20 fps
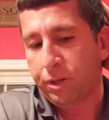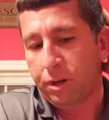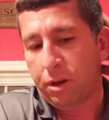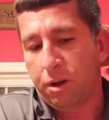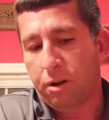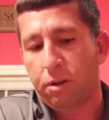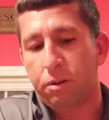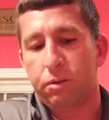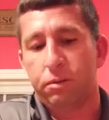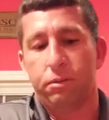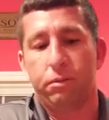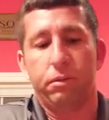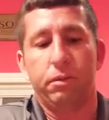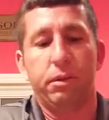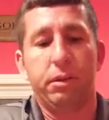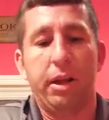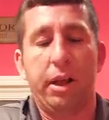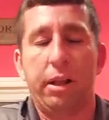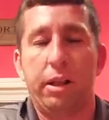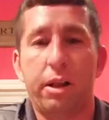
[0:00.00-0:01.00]
y'all.
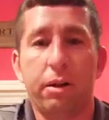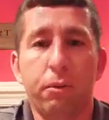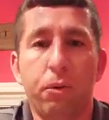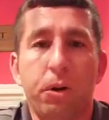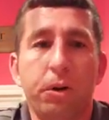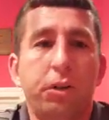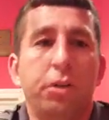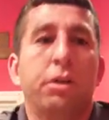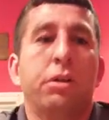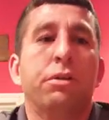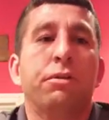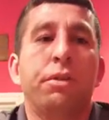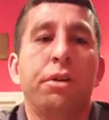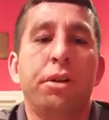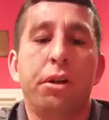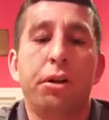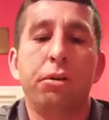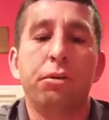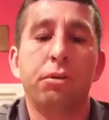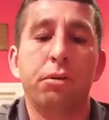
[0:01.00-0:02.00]
I like watching y'all's
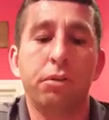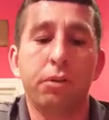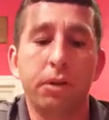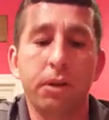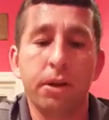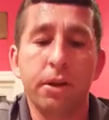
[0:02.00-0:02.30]
videos.